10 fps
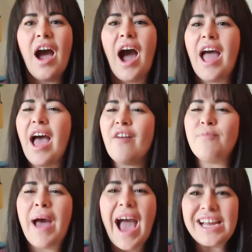I have
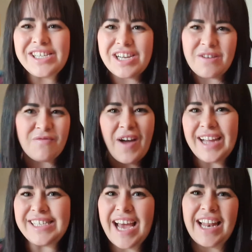passion,
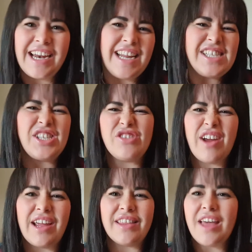vitality,
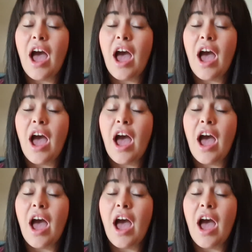strength.